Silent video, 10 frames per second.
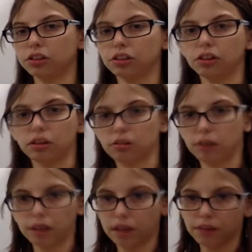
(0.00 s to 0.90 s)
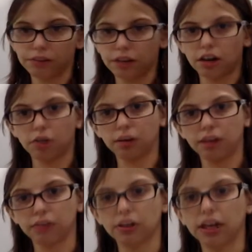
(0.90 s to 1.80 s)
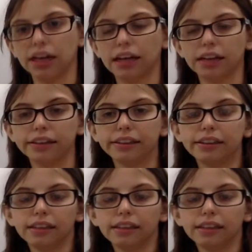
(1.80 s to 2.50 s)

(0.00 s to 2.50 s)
locked away in the ivory tower or whatever, and